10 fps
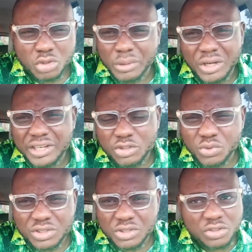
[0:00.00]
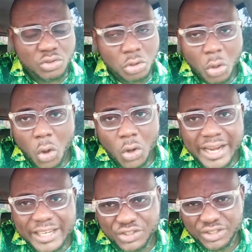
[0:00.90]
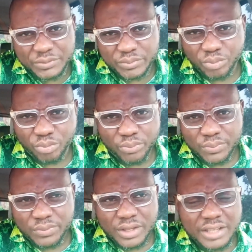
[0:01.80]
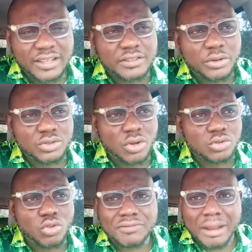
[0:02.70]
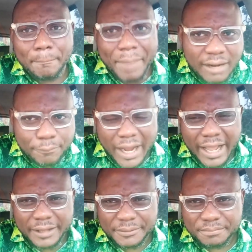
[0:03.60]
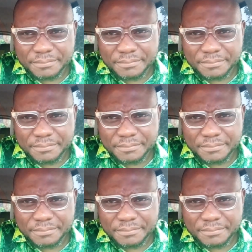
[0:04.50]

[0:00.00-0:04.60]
to be honest with you, is not honest. It's as a result of the backfire